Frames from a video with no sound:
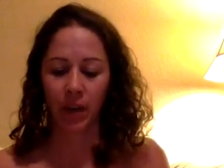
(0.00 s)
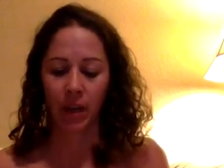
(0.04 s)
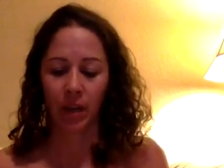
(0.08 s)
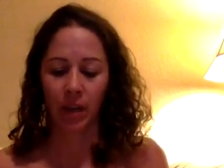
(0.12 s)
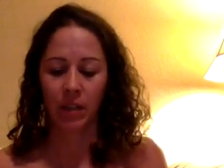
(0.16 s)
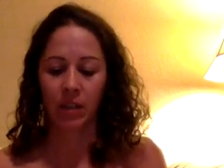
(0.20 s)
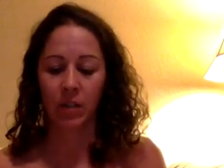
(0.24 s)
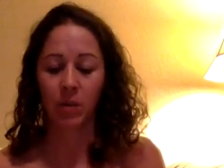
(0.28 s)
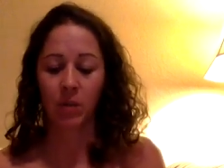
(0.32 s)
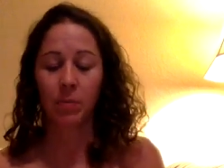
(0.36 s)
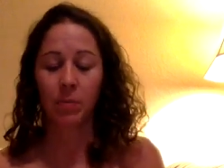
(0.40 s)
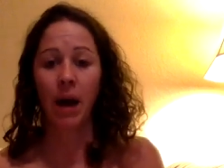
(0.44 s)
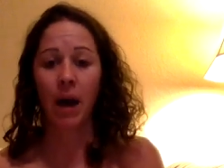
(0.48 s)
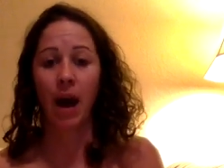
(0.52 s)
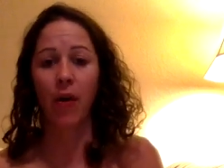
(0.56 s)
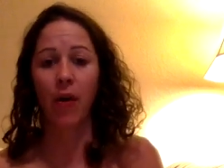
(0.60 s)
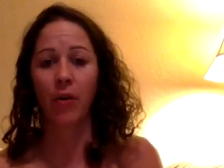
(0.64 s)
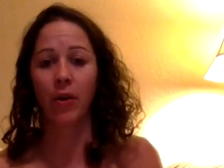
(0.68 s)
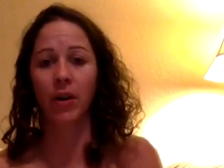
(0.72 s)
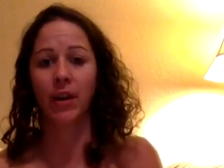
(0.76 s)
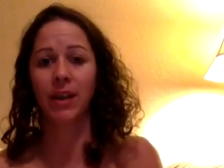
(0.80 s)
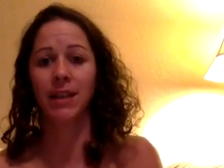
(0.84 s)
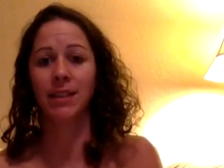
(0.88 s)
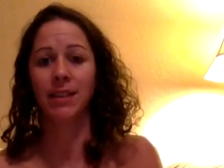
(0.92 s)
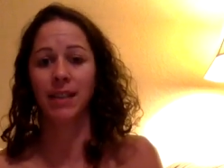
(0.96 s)
so
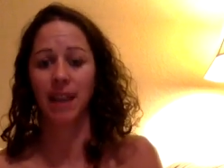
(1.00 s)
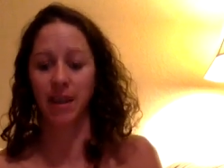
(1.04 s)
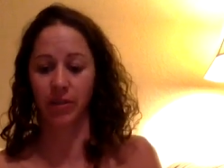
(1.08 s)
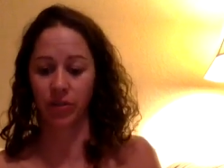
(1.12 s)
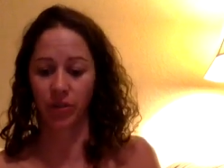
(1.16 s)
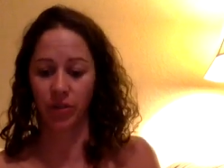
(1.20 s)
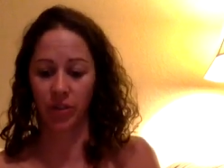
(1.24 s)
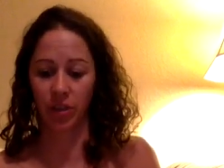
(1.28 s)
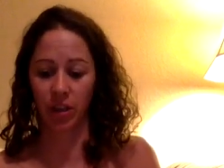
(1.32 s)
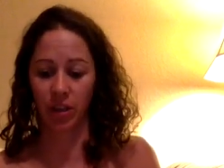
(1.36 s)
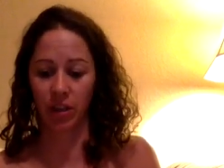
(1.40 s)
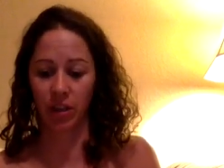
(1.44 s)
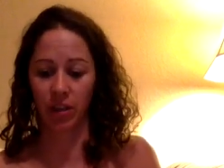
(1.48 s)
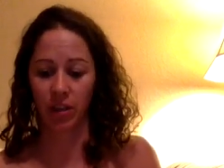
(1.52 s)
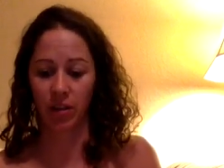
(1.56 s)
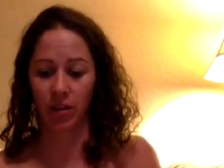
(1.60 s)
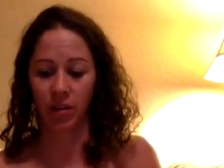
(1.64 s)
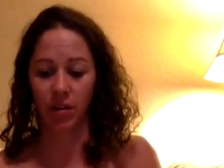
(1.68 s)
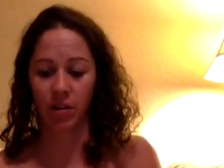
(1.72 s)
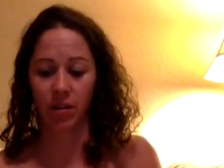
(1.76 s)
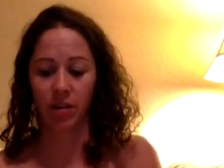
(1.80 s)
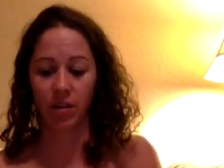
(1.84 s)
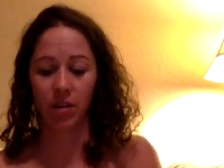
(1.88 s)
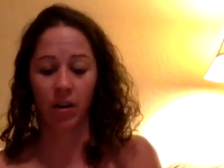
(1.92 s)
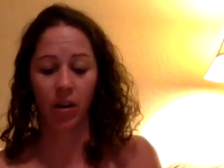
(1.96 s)
power is energy,
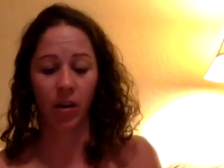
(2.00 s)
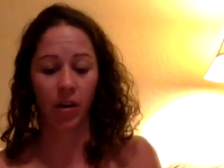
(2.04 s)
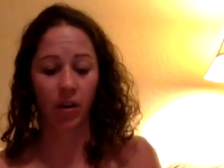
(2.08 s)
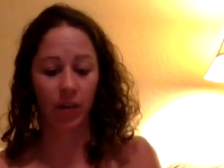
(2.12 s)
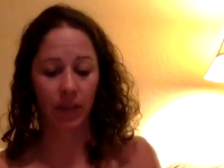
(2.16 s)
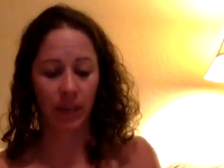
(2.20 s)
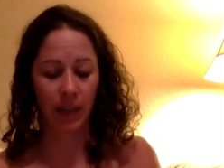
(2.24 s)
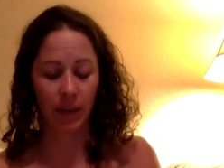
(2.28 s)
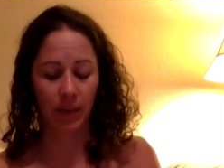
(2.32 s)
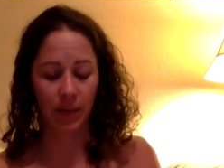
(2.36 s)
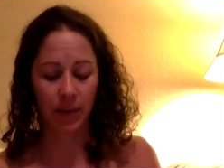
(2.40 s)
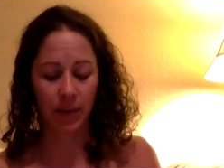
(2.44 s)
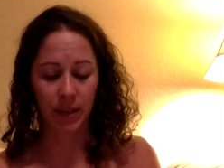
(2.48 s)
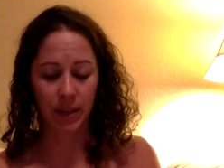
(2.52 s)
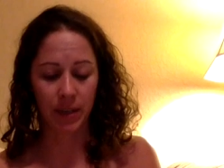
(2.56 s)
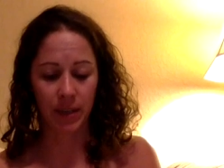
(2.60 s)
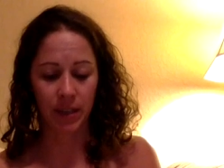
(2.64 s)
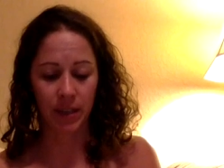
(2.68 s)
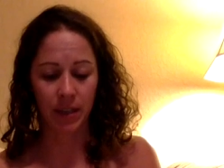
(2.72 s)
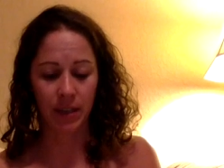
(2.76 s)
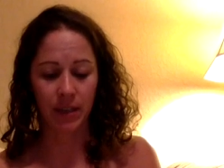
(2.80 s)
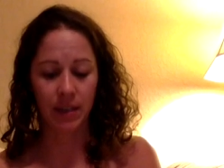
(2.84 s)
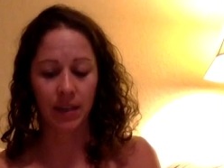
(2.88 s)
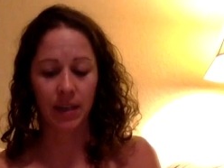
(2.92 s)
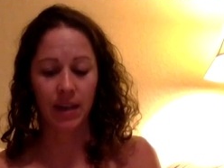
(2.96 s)

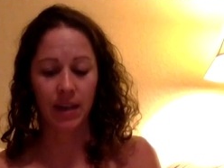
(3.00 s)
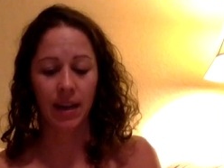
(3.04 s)
unlimited,